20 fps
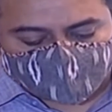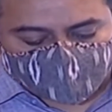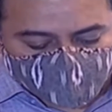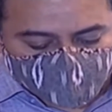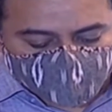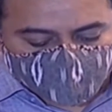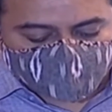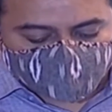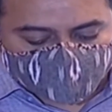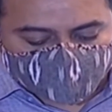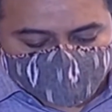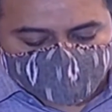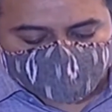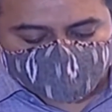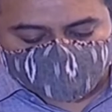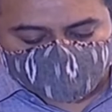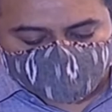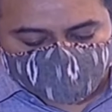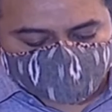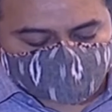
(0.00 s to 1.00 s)
a more
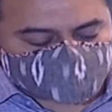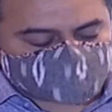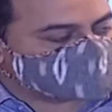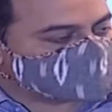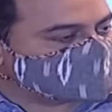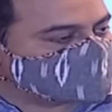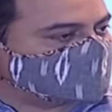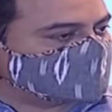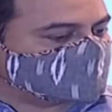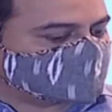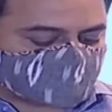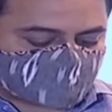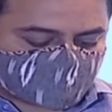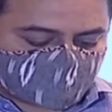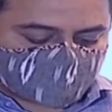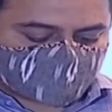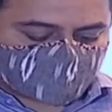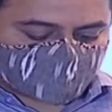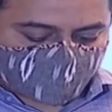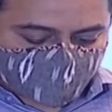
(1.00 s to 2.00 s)
vibrant ecosystem with
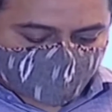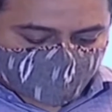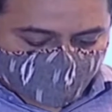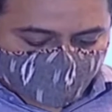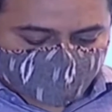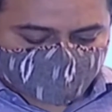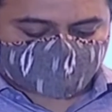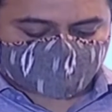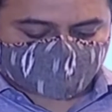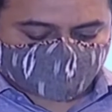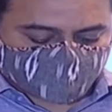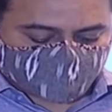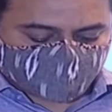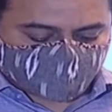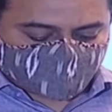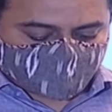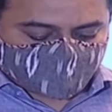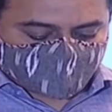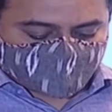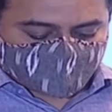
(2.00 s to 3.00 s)
respect to manufacturing.